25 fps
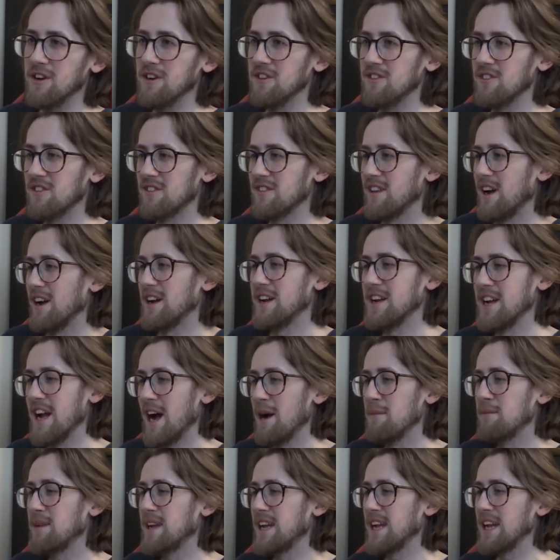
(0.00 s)
He was just like,
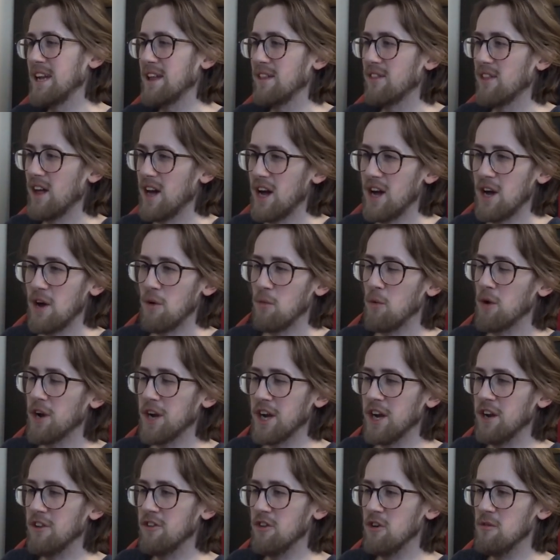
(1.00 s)
yeah, I'm Keith. What are
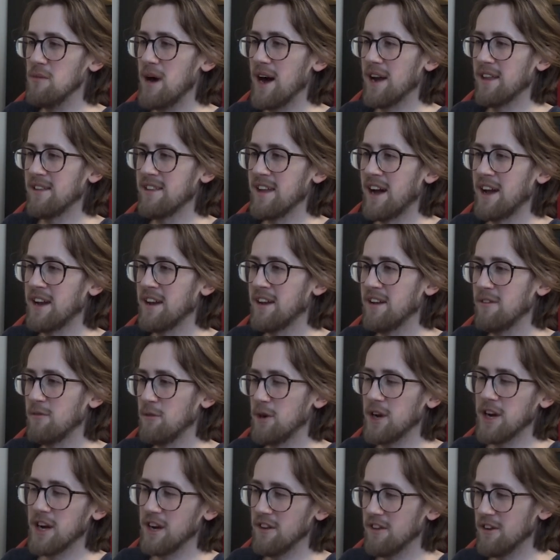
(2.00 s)
you going to do about it, Dan?
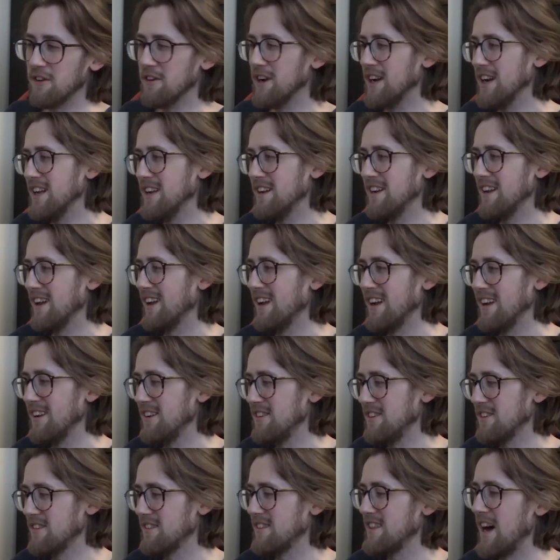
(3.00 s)
What are you going to do? And
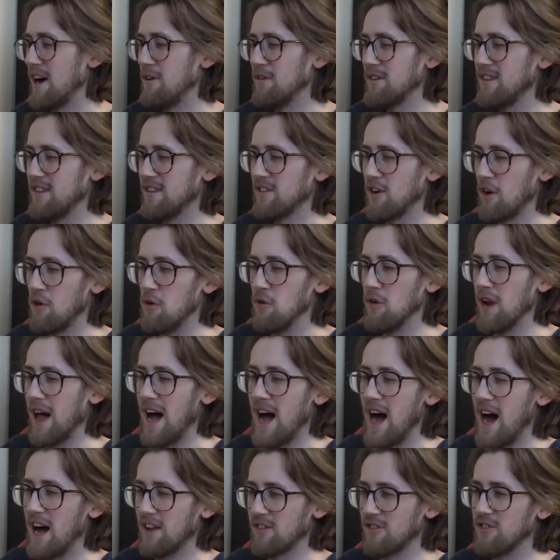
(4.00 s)
he just, that was his whole
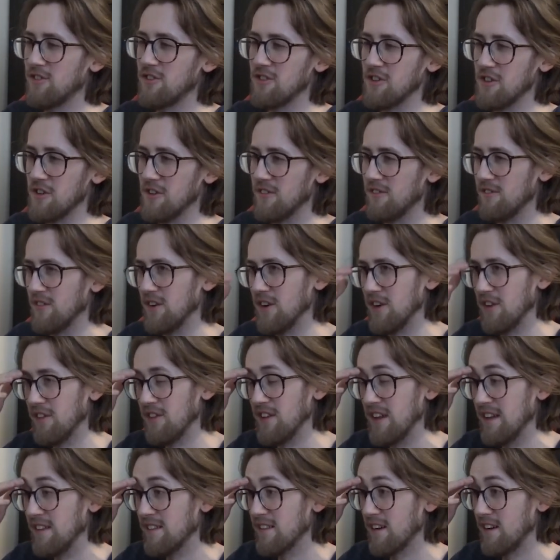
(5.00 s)
attitude for
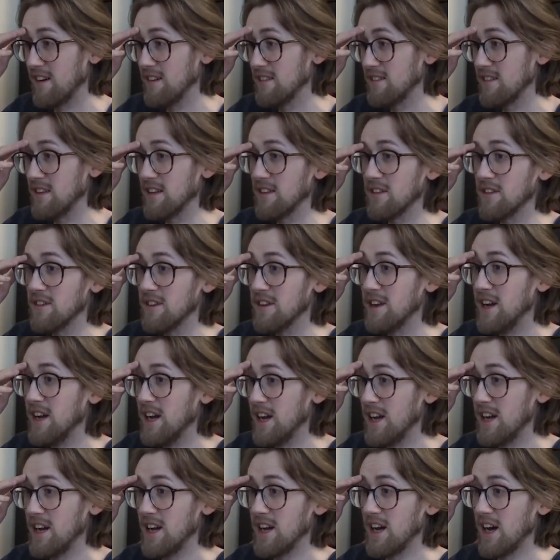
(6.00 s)
the entire season.
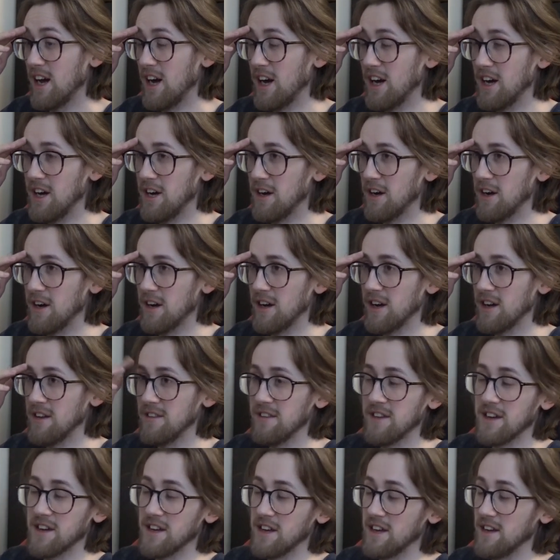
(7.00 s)

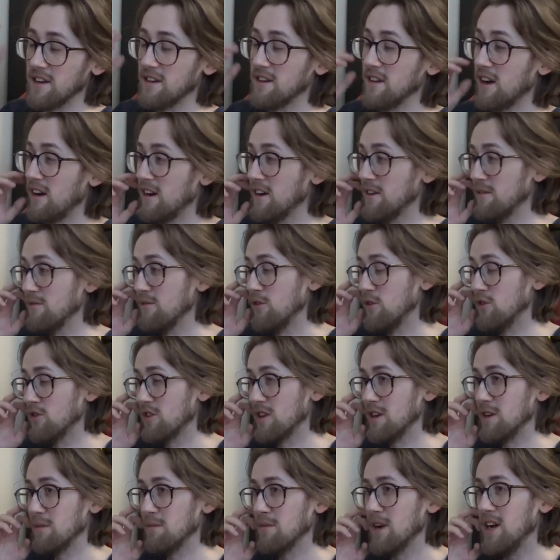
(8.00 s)
And then he died,
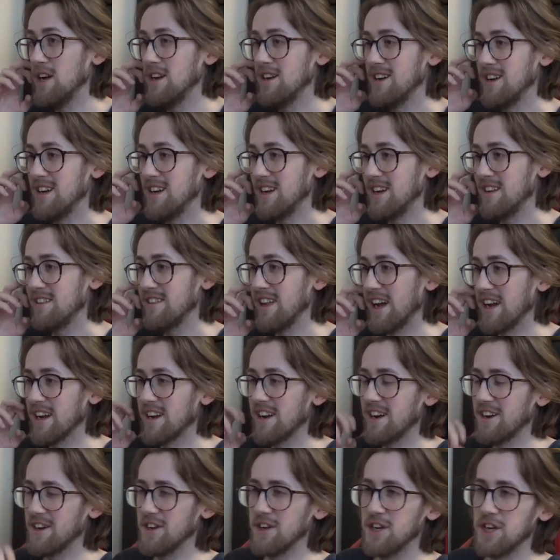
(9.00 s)
unfortunately. Dan
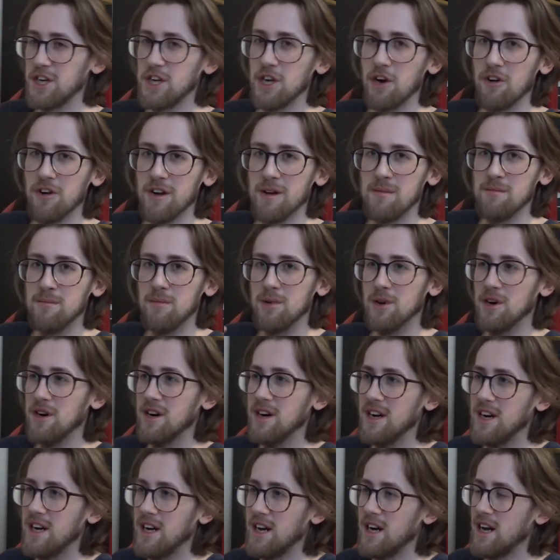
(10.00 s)
kind of shot him.
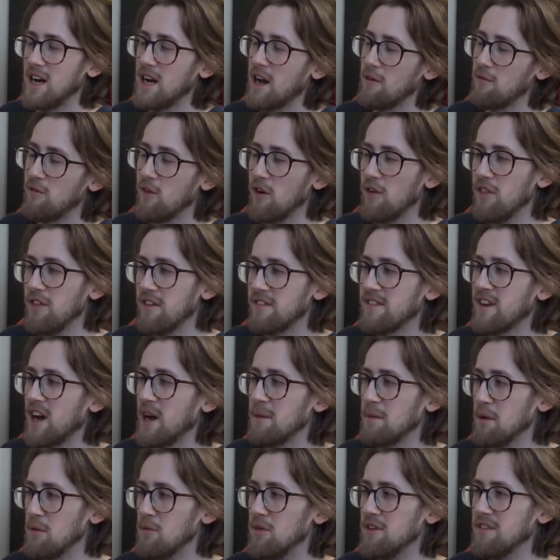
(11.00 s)
But for the
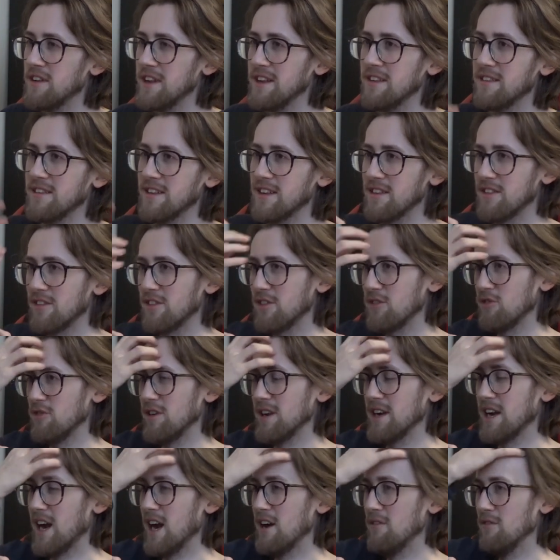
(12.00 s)
time he was in season
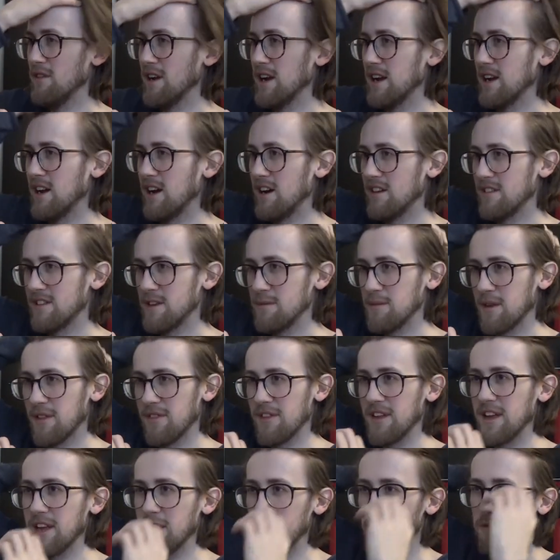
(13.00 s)
3, I really liked him. I
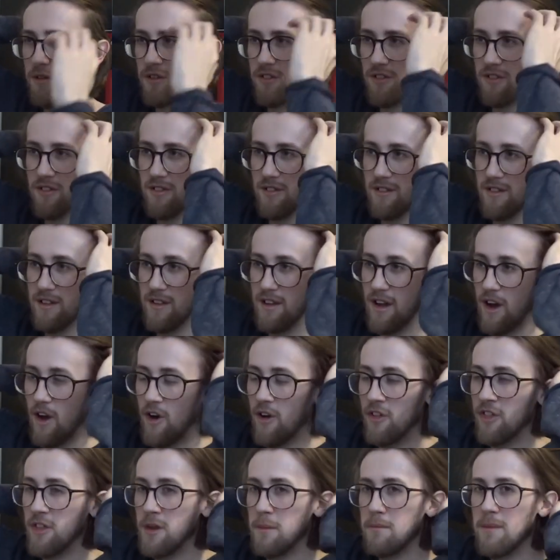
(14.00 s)
think he was
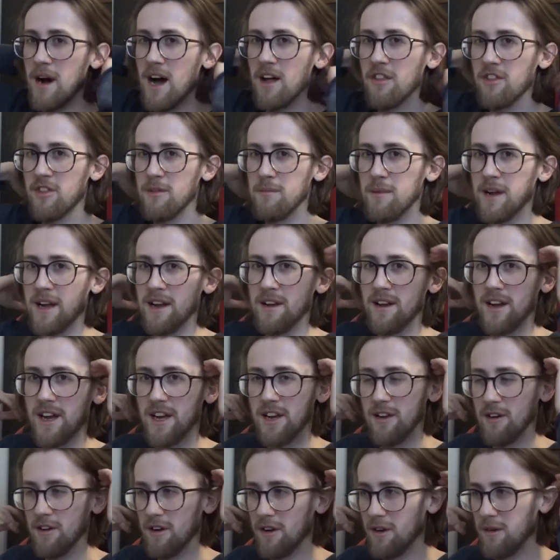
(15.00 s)
on the path to being
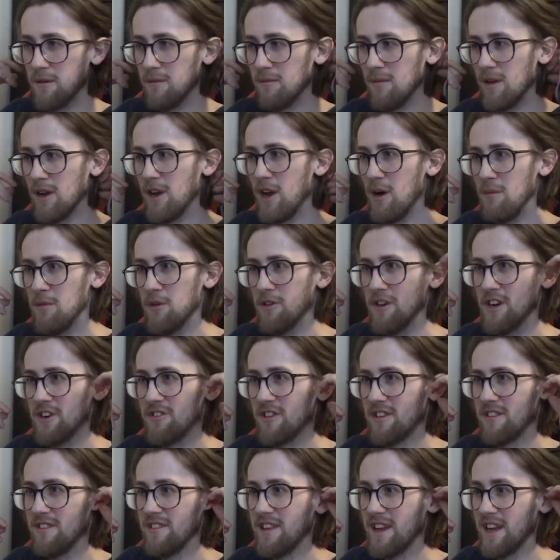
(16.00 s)
like a lot more
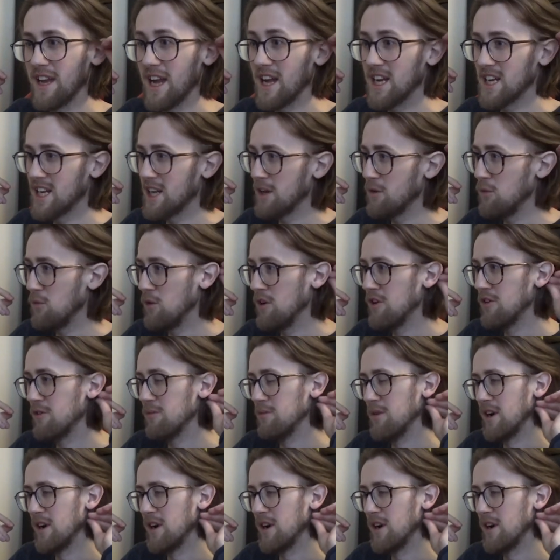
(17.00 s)
interesting than he actually was.